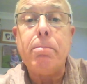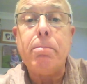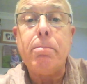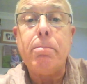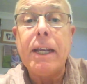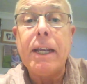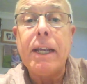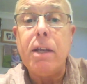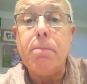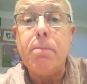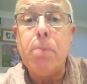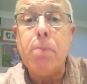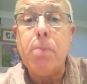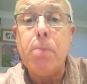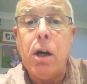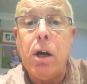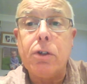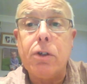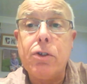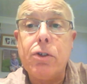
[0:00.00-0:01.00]
back in
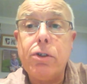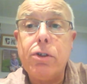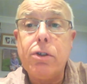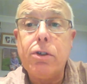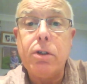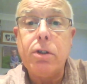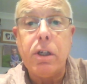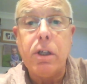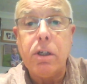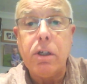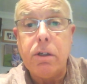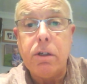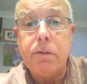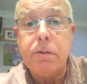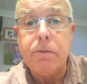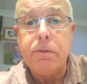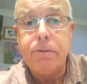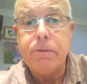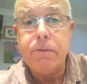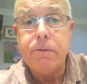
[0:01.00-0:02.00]
March
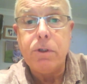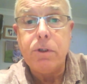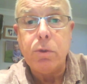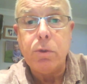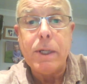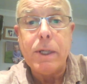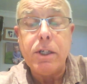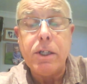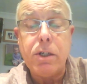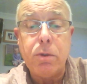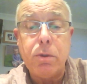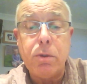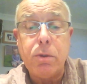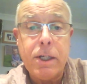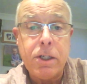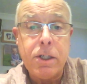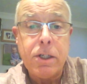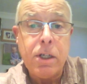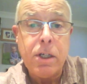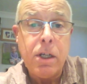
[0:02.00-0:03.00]
of
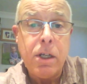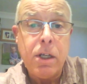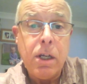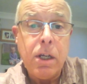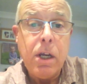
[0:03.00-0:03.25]
2020,